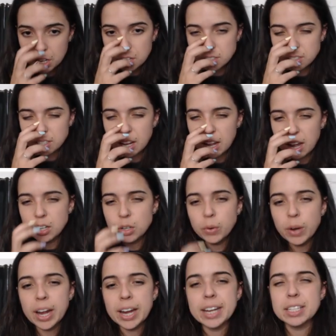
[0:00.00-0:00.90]
So how do
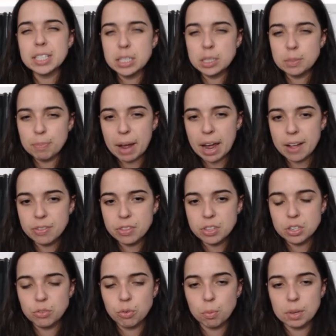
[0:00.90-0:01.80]
I expand
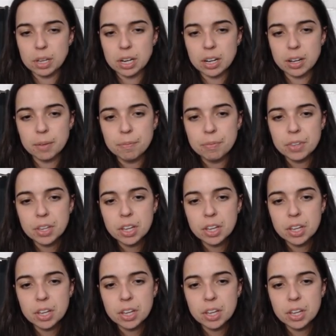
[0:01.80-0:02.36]
this formula?